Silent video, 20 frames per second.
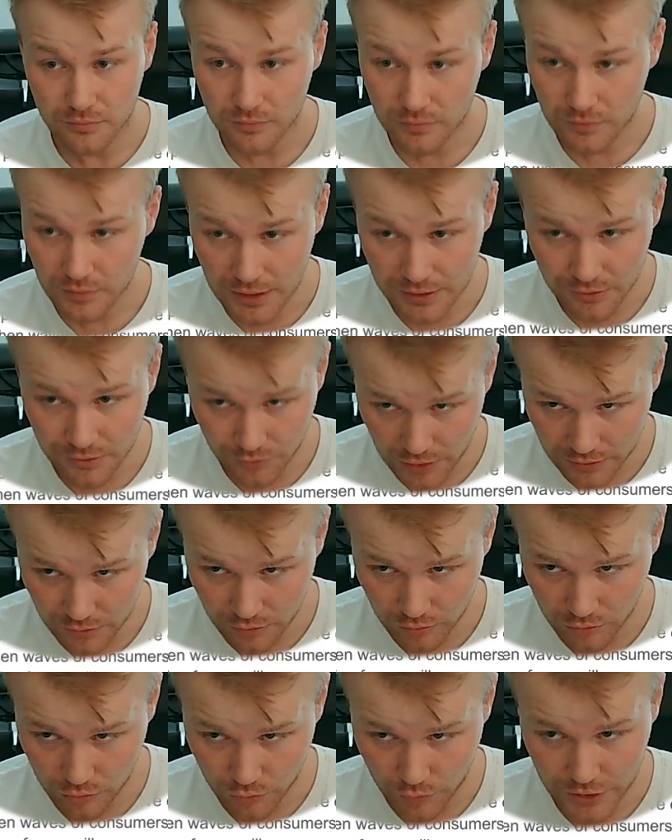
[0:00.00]
And the
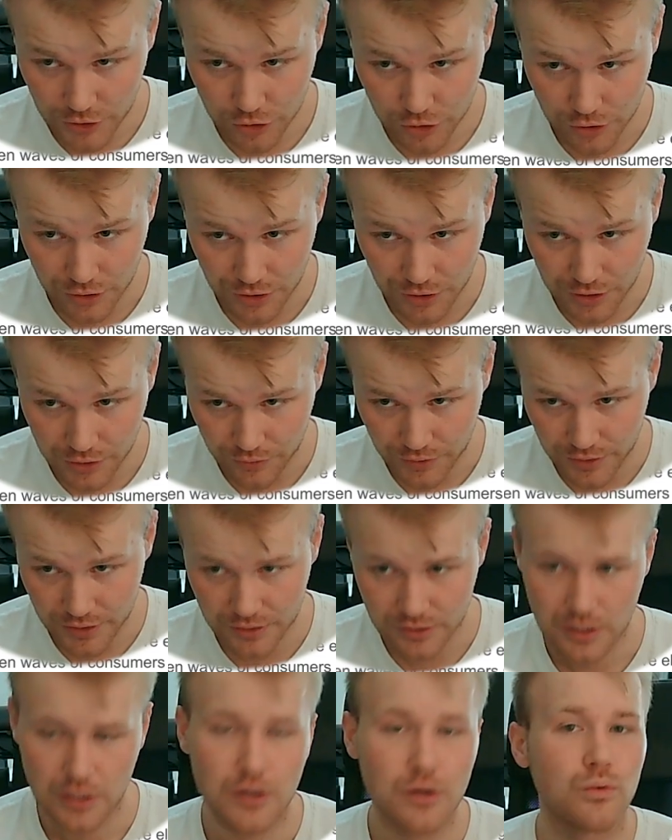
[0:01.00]
rhetorical question here
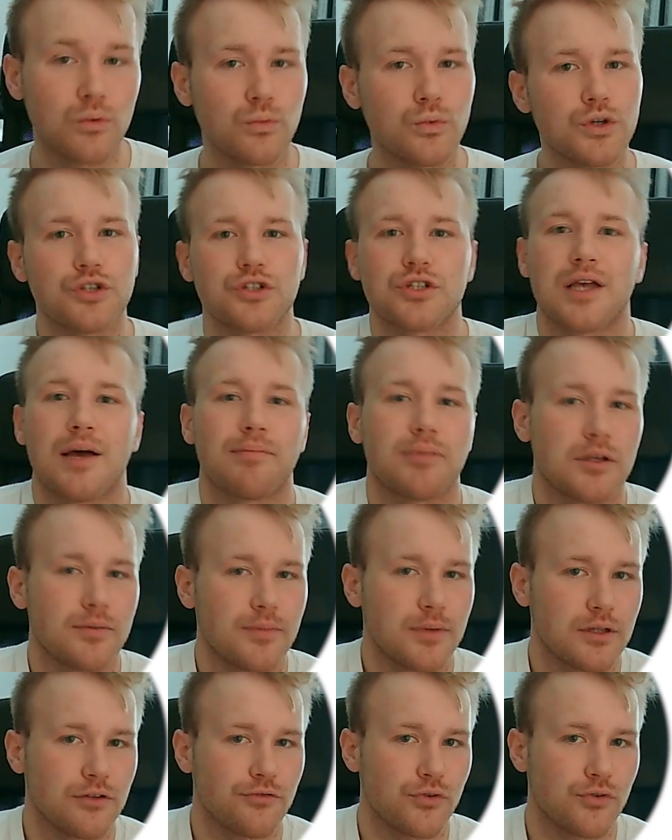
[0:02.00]
is which
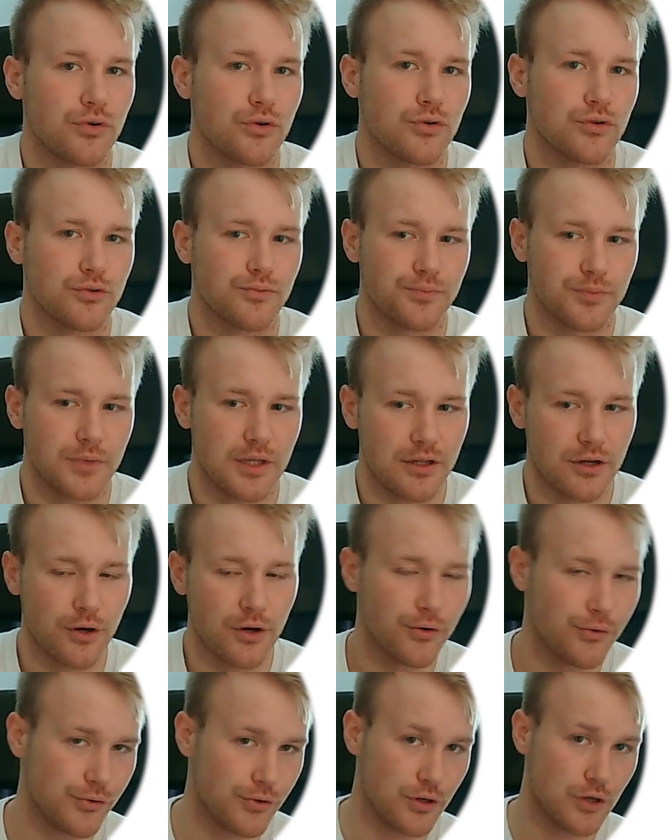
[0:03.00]
supplement, of course. And the
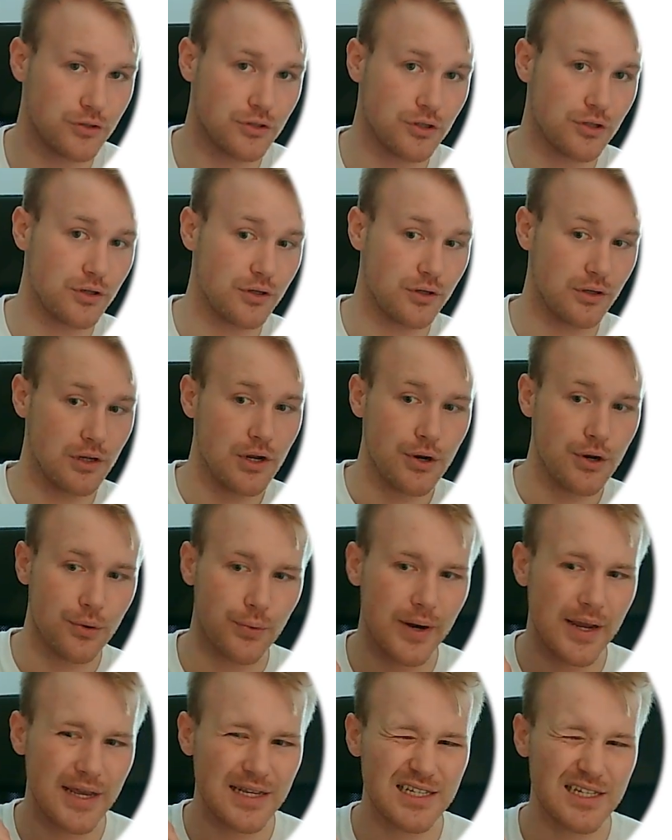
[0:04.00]
curiosity
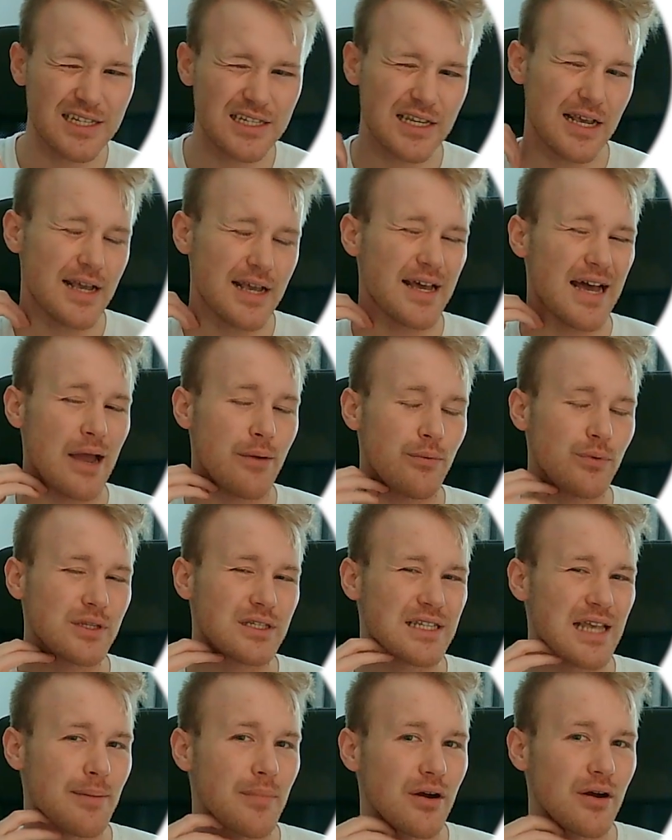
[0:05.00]
raises. I
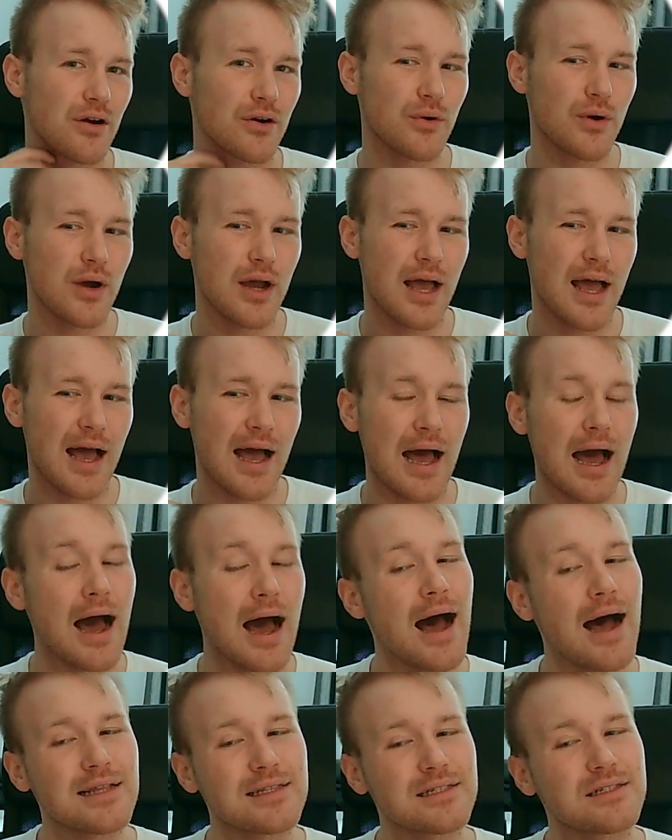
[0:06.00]
would somehow
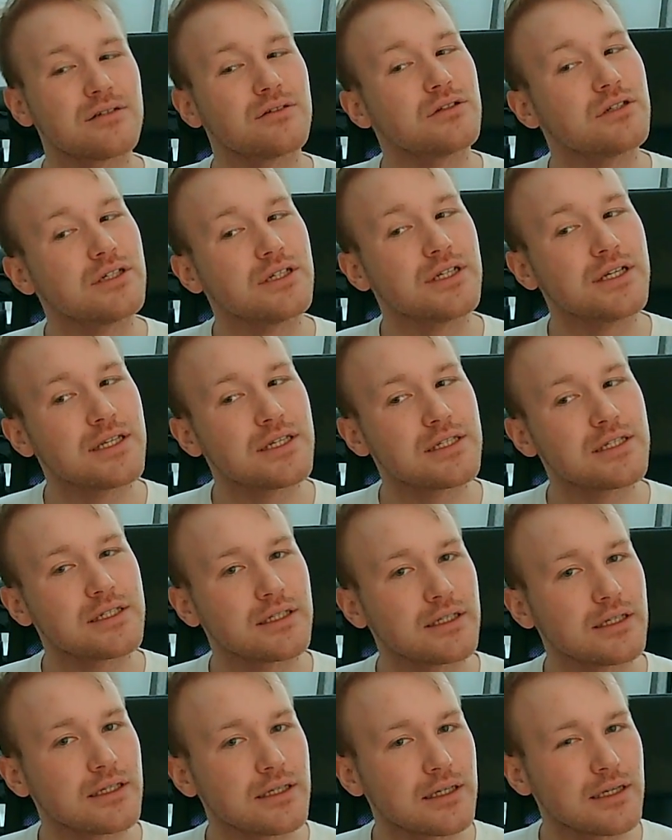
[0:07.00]
answer
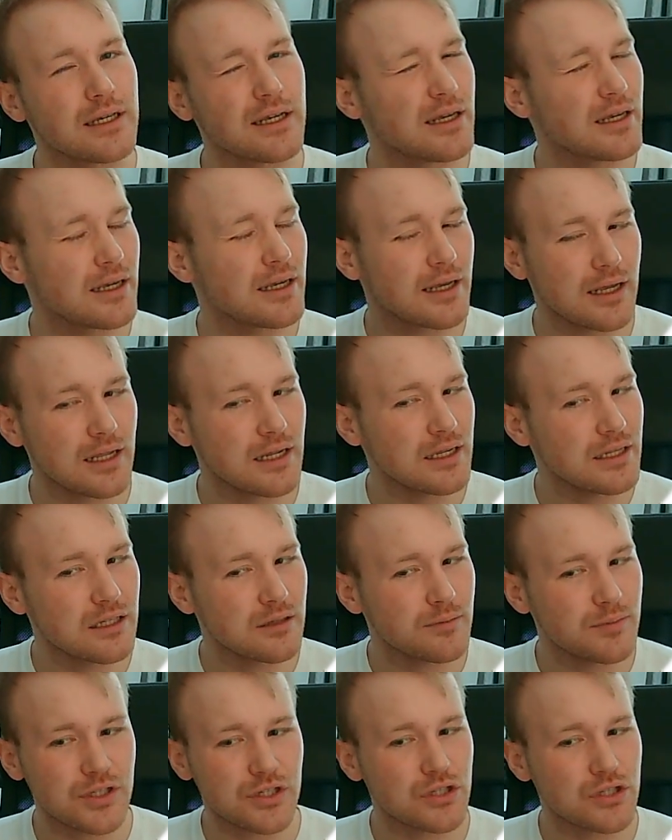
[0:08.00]
this a
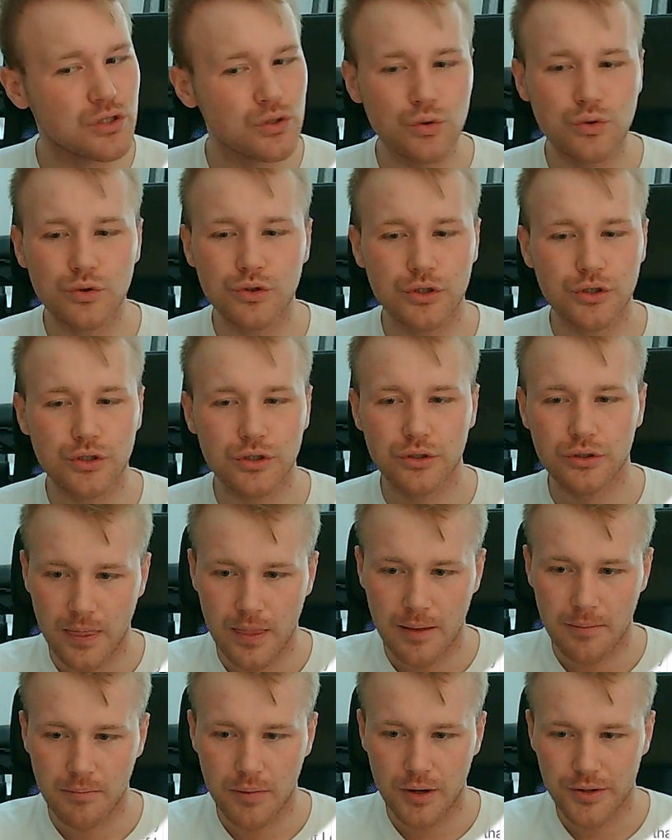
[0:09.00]
little bit sooner,
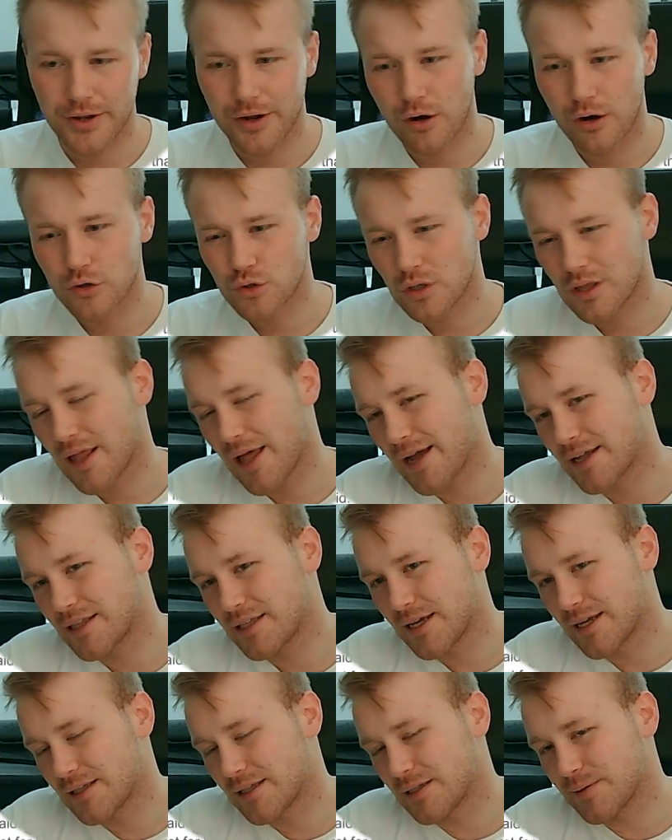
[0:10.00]
but I also
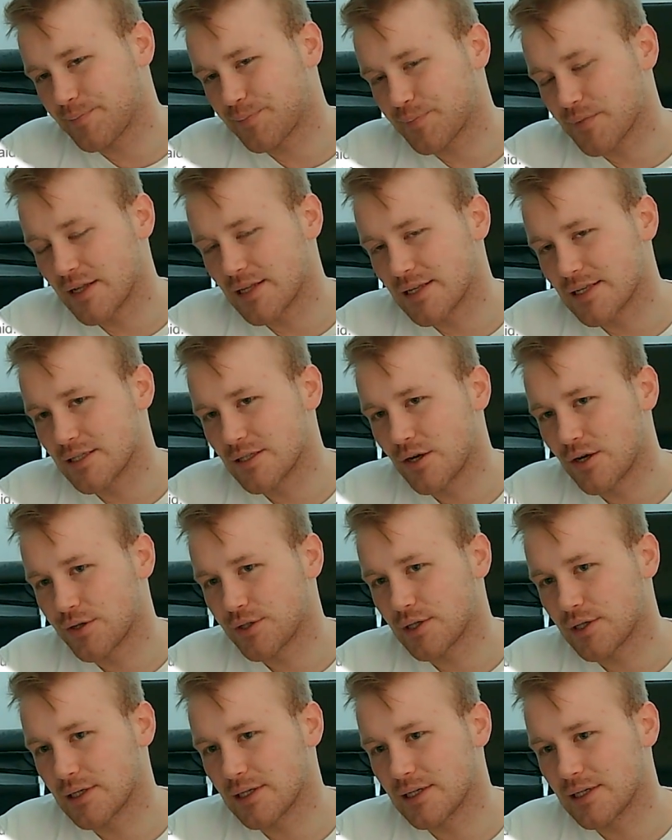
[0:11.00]
like that it's not